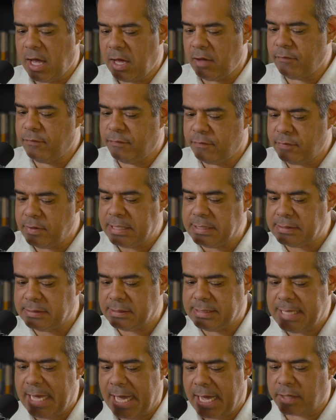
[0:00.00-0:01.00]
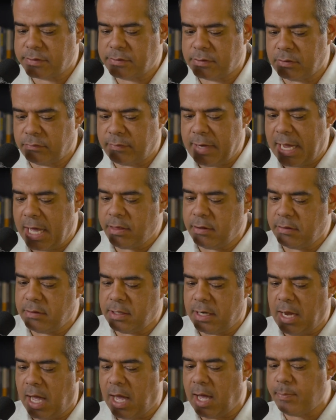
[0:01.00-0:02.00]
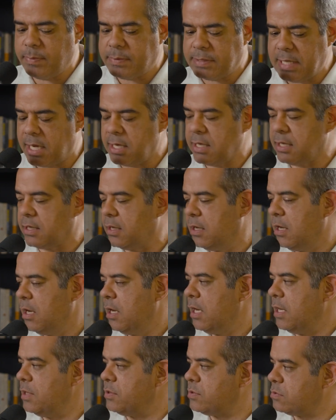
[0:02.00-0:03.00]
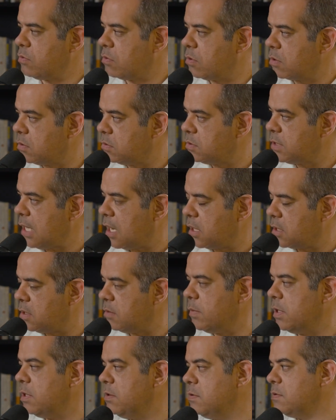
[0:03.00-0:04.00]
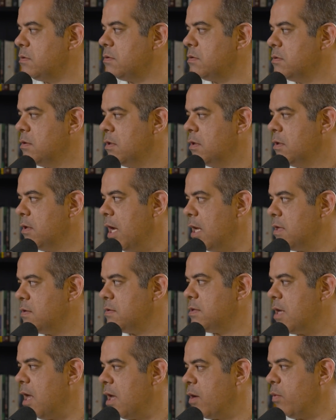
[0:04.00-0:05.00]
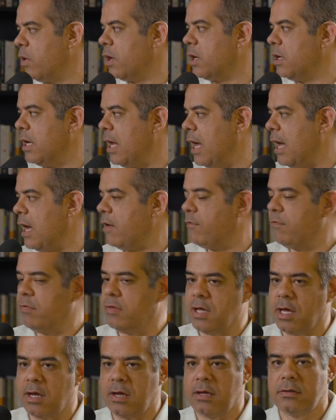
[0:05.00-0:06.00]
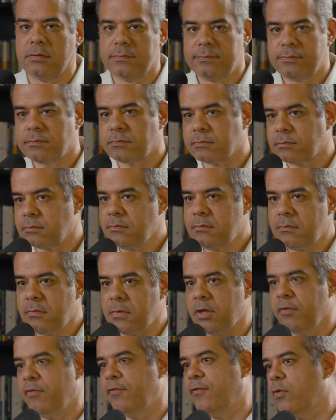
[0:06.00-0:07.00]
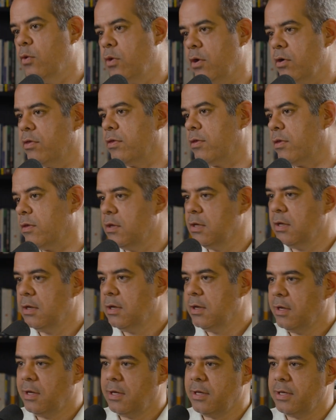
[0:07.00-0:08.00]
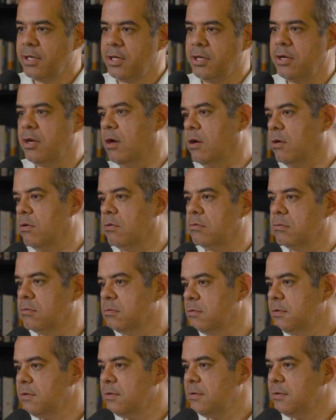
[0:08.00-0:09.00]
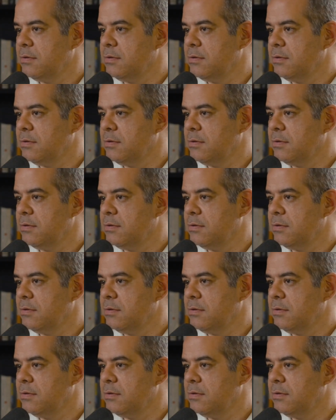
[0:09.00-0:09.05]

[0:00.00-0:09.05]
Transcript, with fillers: of these attacks. So rather than updating historical documents mm -hmm. and saying we're going to have the fourth, you know,